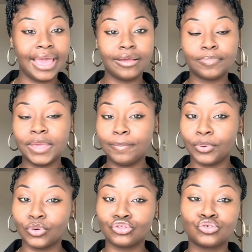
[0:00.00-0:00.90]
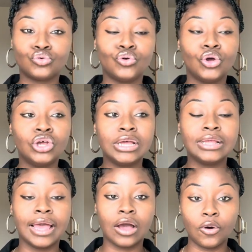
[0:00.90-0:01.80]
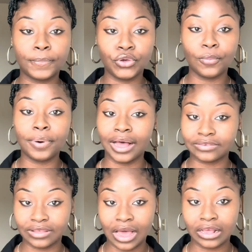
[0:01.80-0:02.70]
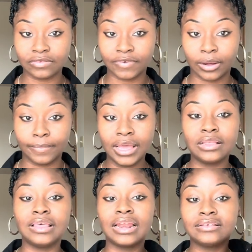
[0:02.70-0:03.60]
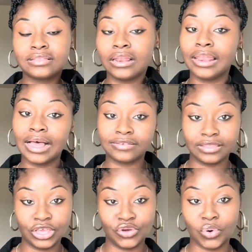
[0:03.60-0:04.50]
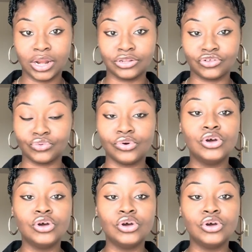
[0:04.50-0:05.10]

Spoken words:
people to help you pass the ASVAB. That is the last thing you want to do.